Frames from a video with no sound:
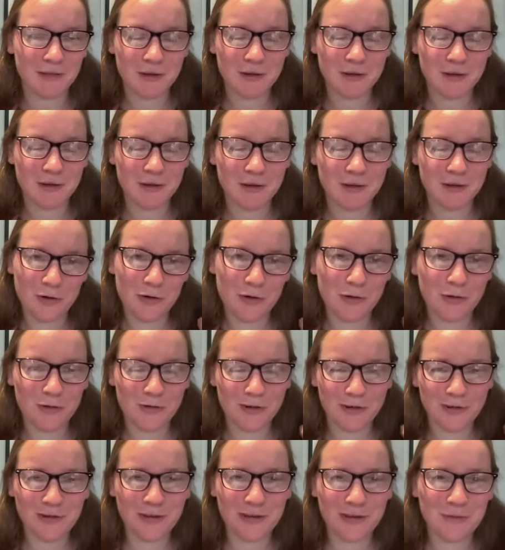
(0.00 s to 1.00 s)
no, no, it
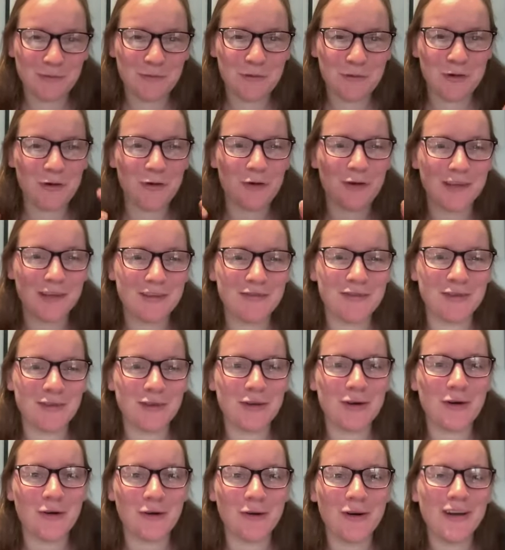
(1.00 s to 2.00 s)
doesn't compute, even
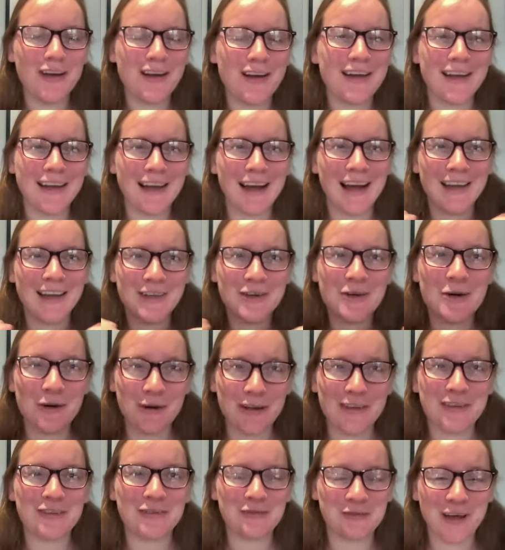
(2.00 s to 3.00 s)
though I know
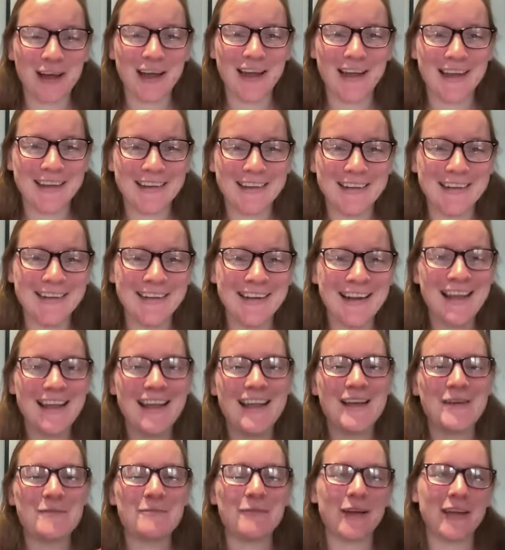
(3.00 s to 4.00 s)
it's fine.
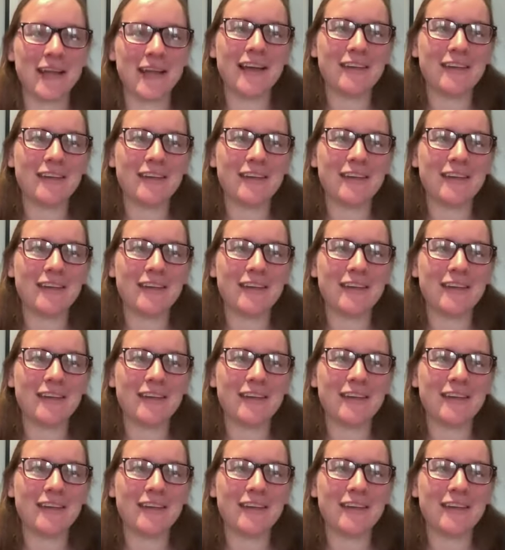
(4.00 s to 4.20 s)
But yeah,